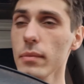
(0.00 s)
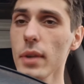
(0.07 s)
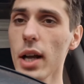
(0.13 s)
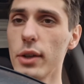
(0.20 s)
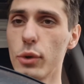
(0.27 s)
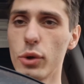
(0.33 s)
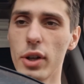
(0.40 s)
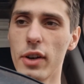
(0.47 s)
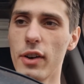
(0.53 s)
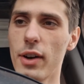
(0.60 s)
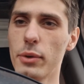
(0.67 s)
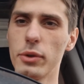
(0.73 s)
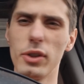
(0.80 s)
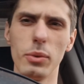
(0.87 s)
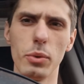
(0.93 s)
And to turn
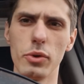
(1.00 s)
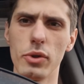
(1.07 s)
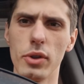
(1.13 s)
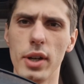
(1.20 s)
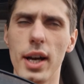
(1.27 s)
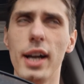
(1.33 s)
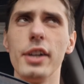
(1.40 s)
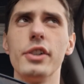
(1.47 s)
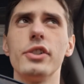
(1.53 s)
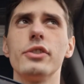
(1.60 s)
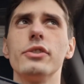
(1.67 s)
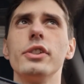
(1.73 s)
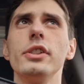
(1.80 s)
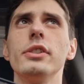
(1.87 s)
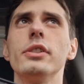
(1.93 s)
around, it was on a high
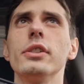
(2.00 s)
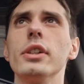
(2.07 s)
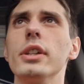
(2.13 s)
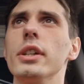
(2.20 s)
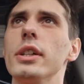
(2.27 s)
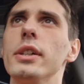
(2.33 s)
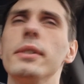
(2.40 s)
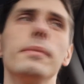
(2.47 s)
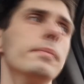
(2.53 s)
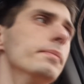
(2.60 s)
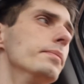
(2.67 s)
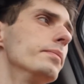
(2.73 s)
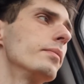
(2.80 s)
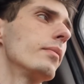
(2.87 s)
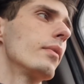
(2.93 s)
street. I
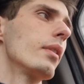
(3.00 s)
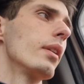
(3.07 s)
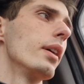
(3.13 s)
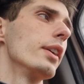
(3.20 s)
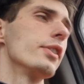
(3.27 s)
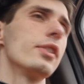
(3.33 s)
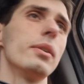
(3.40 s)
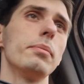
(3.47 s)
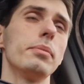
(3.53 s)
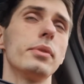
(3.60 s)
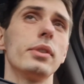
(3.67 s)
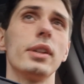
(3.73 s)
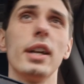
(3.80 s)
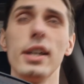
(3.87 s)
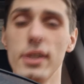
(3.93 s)
stopped,
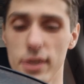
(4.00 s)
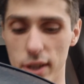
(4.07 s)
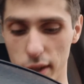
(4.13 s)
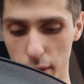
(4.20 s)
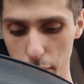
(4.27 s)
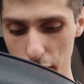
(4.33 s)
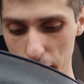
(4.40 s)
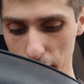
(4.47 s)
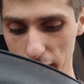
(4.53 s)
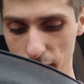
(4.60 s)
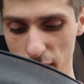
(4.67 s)
guys unloaded me.